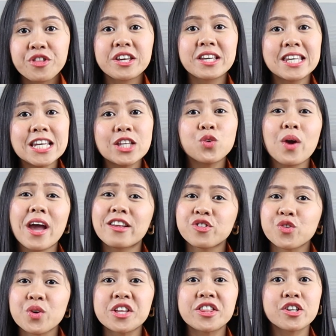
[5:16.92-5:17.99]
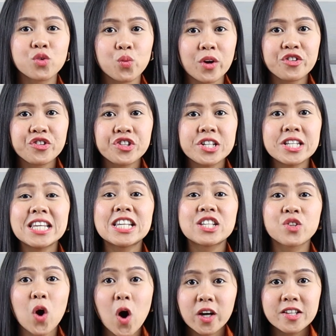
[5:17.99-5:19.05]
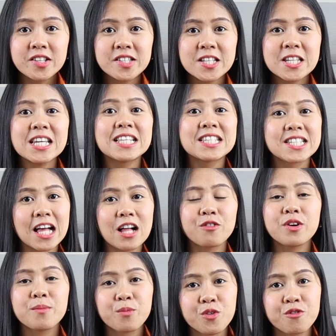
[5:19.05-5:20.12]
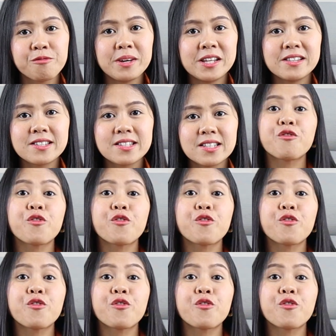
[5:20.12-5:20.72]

the key to answering this question is honesty and self-improvement.